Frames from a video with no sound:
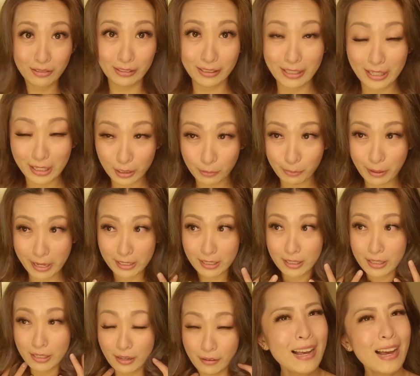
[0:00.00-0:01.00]
really
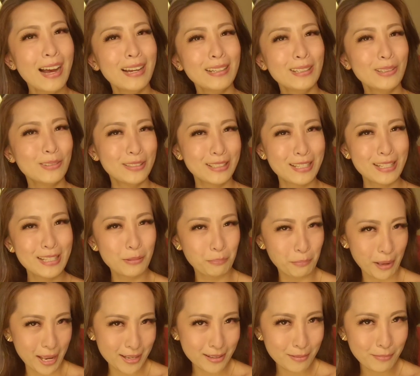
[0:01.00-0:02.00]
expensive. I don't want to
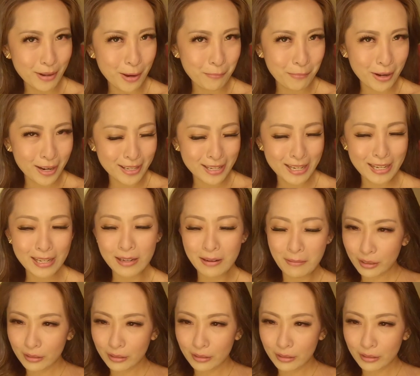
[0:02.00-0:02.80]
spend my money.